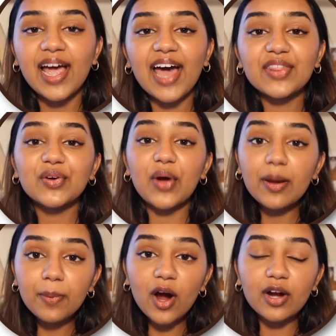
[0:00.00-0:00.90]
And the great
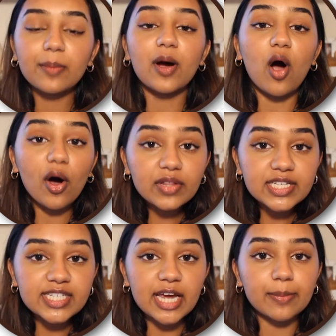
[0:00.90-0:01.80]
part about all
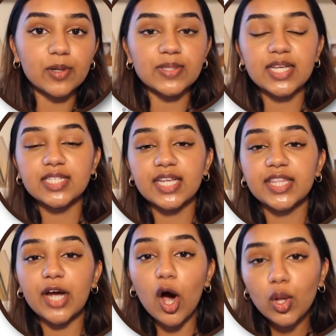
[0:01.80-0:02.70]
these tables is that
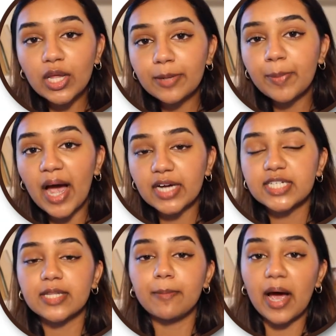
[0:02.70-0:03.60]
they all link back to
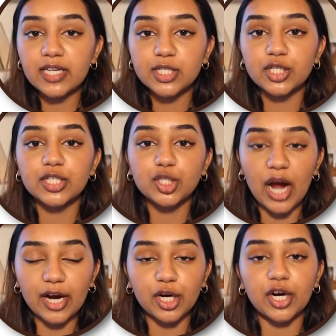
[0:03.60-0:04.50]
the master
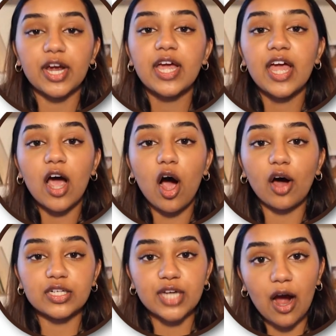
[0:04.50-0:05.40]
tracker
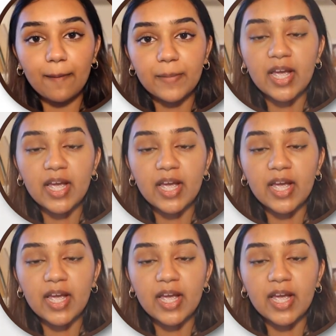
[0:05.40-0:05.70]
on top.